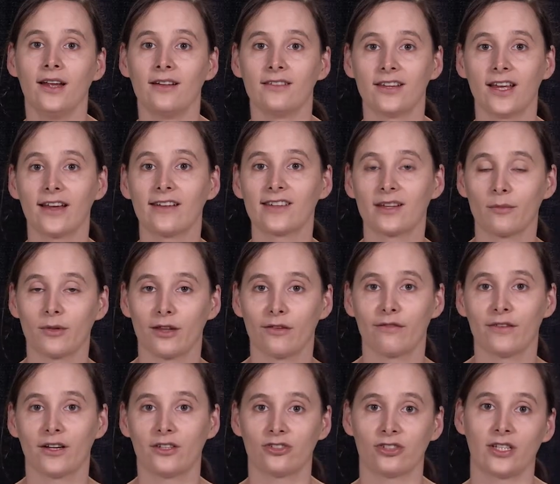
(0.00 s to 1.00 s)
take some of the
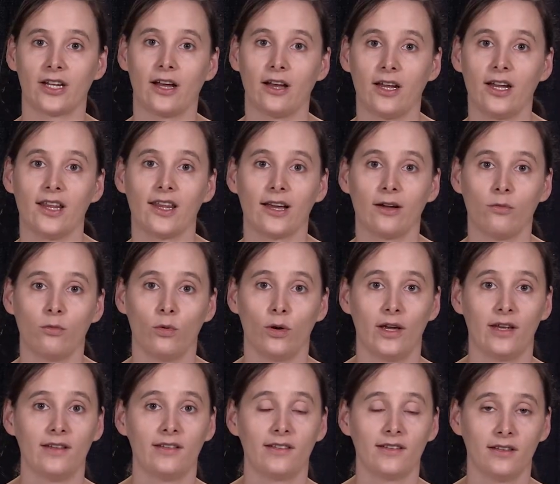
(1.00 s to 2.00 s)
functionality that
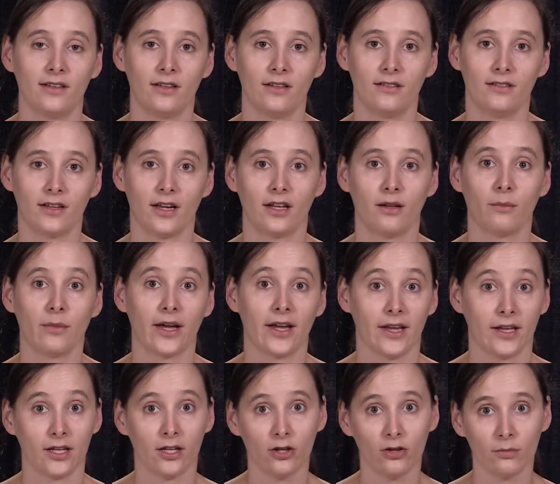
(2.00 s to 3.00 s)
was done by
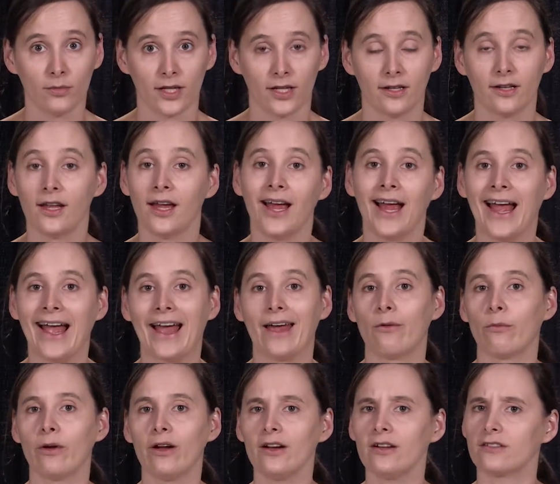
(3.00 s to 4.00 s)
a human,
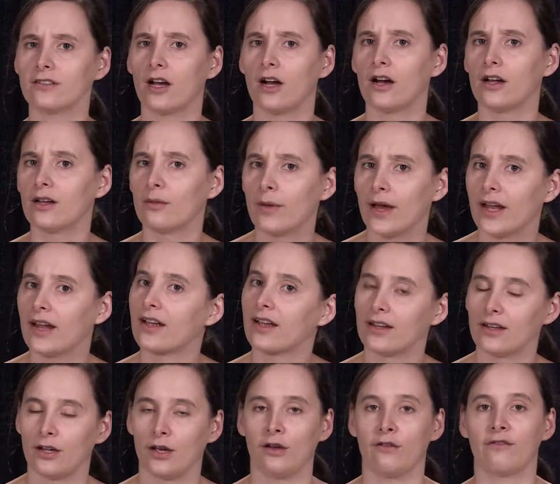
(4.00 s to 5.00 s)
and where it's automatic
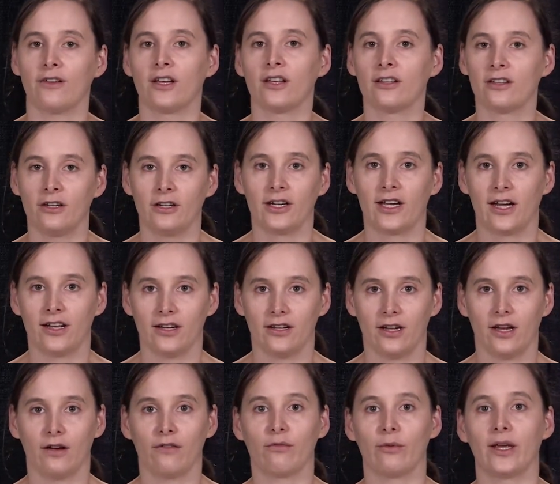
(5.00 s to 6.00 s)
enough and clear-cut
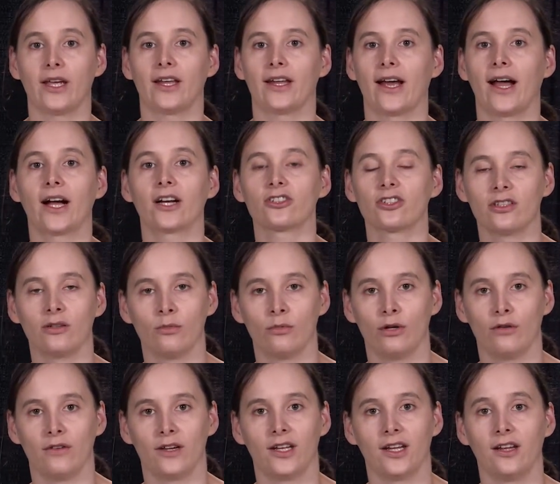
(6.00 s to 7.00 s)
enough, we can actually
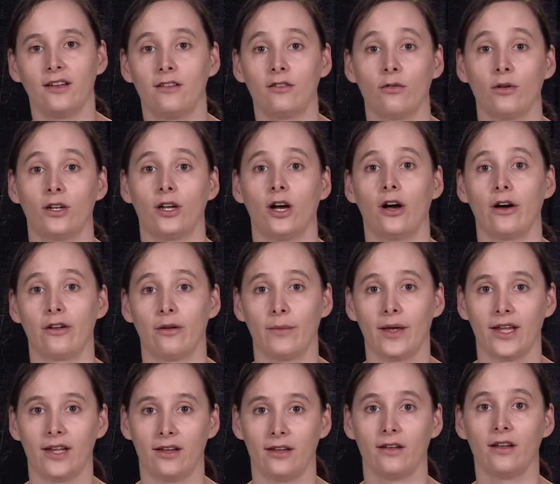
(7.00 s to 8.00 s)
move it into an
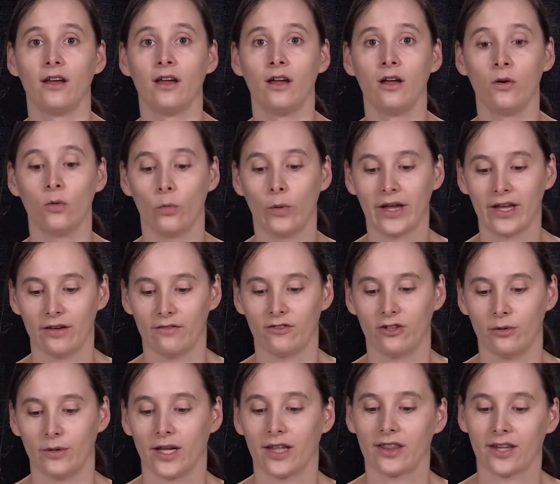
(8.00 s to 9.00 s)
automated way of
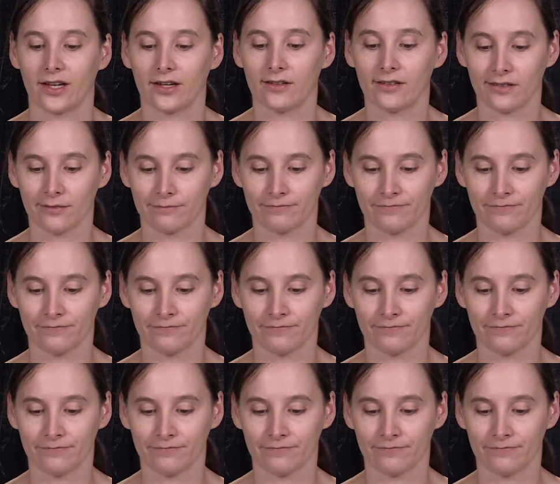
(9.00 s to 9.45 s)
doing things.